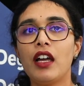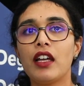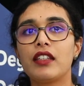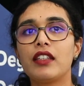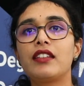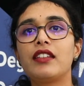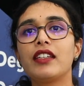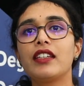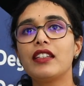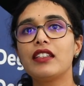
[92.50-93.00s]

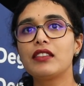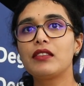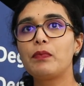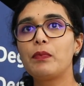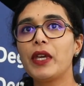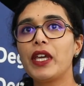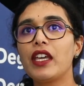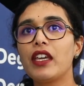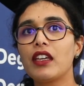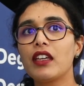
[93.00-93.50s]
The thing is,
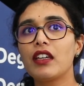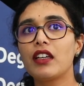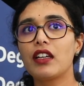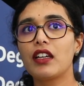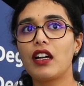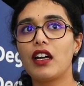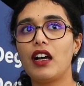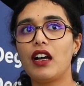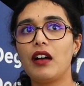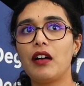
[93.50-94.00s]
being
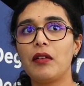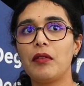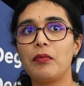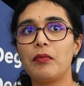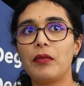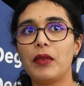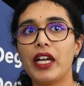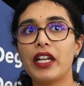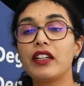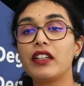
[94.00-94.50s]

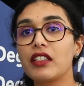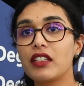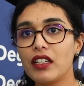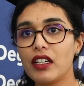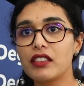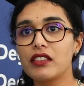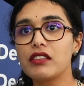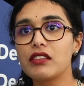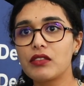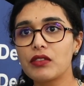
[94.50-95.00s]
an
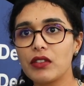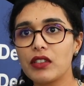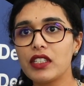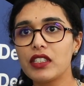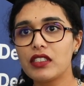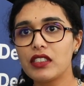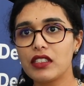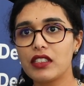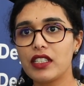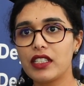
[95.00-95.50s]
international
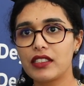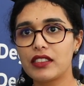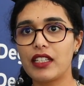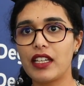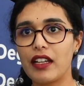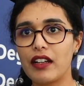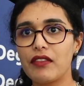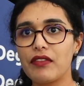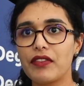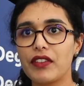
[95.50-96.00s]
student
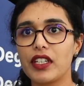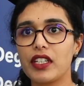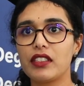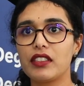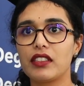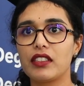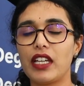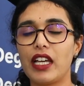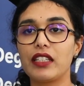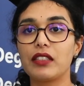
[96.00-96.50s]
itself
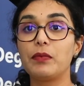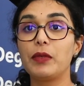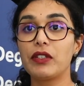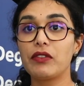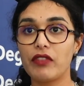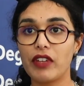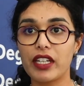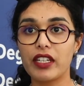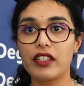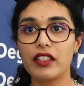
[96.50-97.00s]
has been
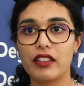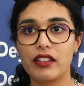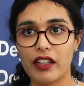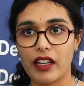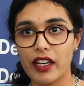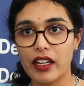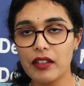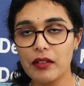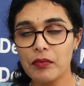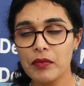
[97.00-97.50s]
very
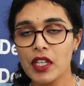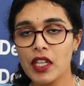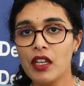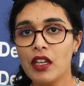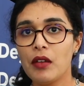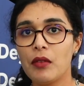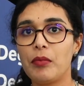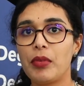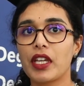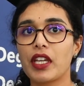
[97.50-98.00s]
great,
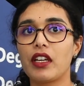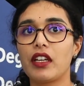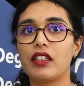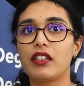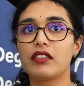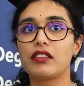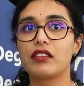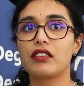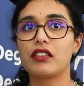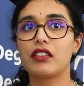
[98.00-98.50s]

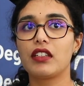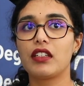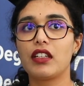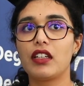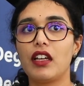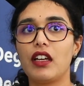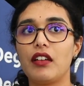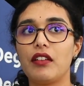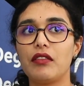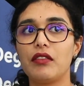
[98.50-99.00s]
because
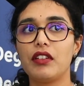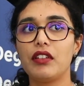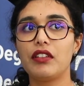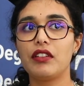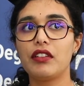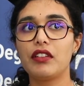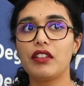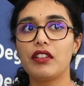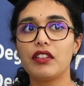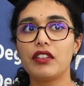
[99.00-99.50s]

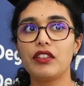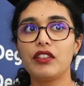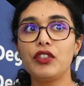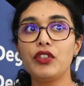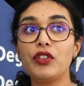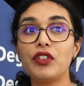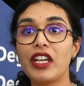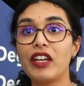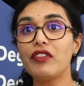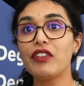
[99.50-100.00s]

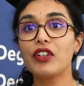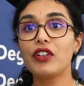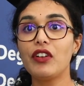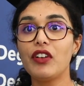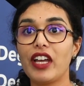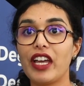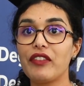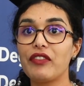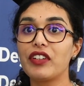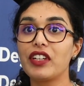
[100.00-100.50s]
you never know
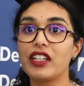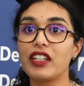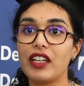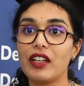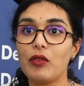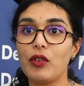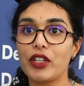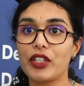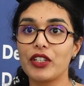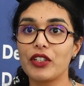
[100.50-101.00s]
every day
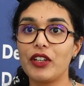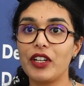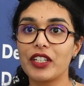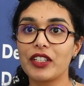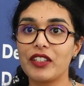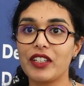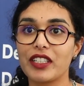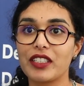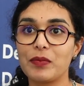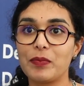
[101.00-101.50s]
what you're
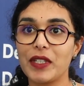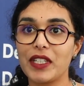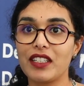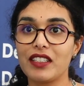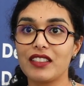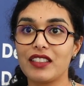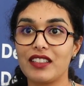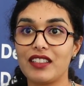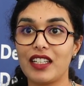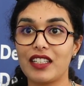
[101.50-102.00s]
going to
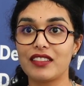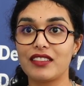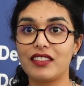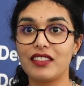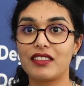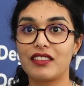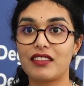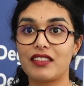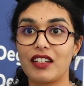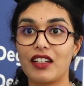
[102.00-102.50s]
experience, and that's
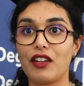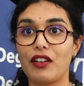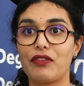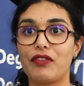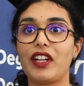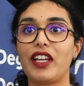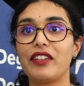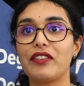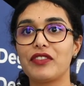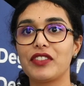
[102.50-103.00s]
the thrill
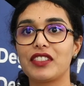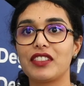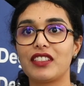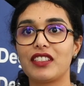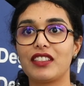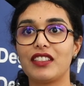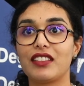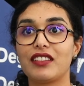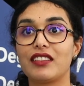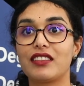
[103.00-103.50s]
of life, isn't
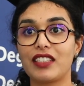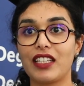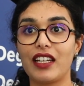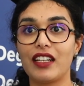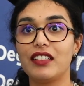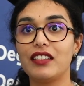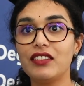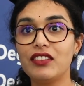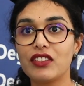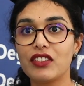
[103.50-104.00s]
it? That's a
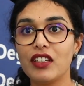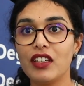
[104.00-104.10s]
challenge.